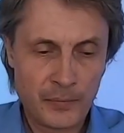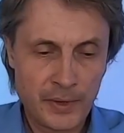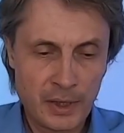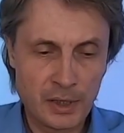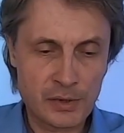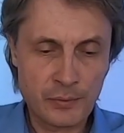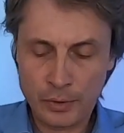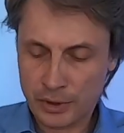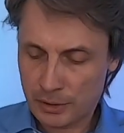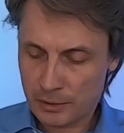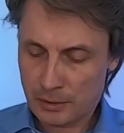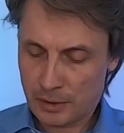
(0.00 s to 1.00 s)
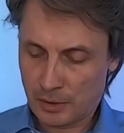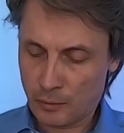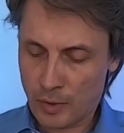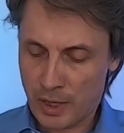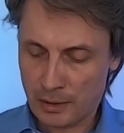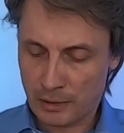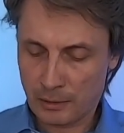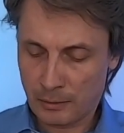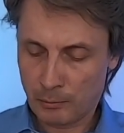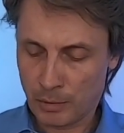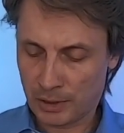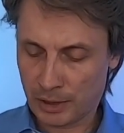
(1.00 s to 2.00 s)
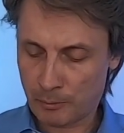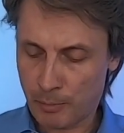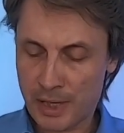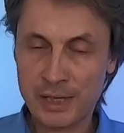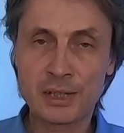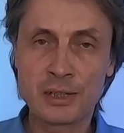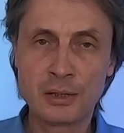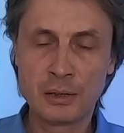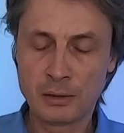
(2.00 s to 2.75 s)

It's 41 minutes past.